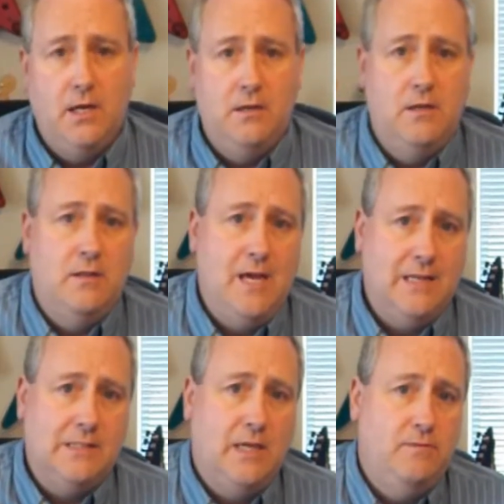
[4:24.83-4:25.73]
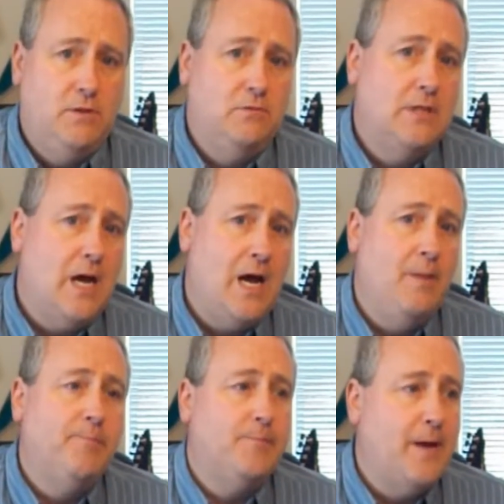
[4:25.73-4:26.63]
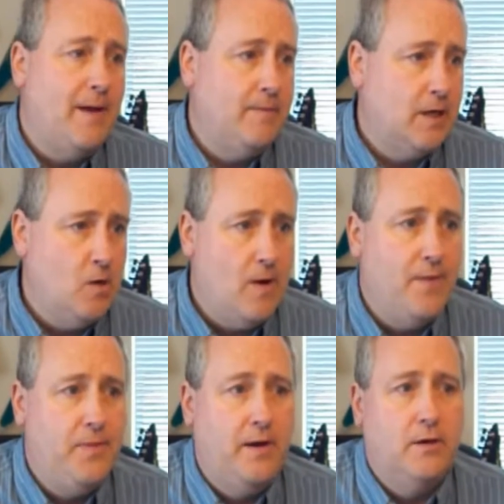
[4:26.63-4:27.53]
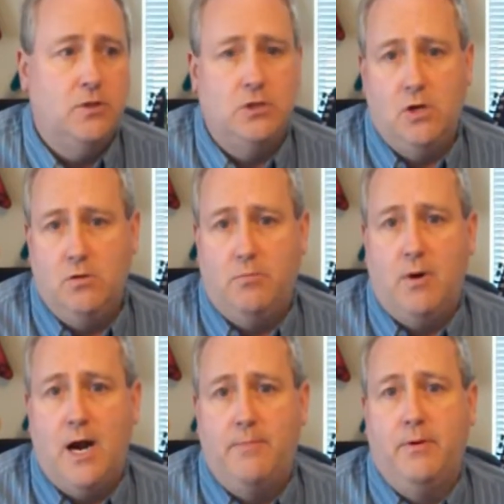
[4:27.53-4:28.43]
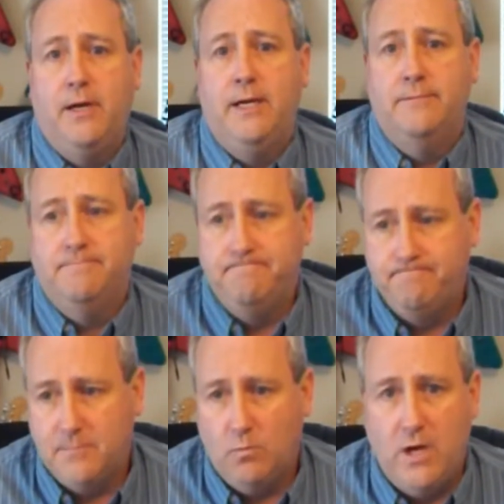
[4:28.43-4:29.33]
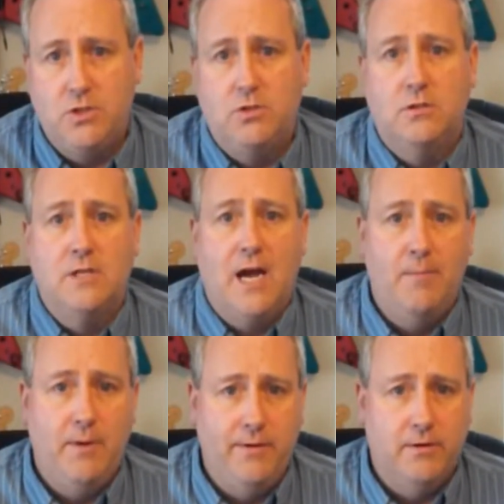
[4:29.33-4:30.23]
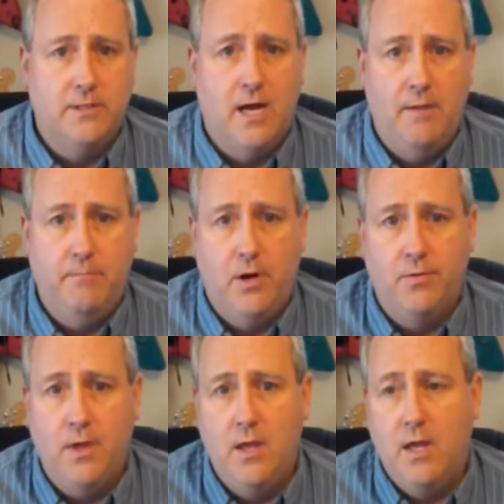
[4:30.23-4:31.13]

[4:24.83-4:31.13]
and then that saves you time from having to go out there and show the property and waste your time and their time both.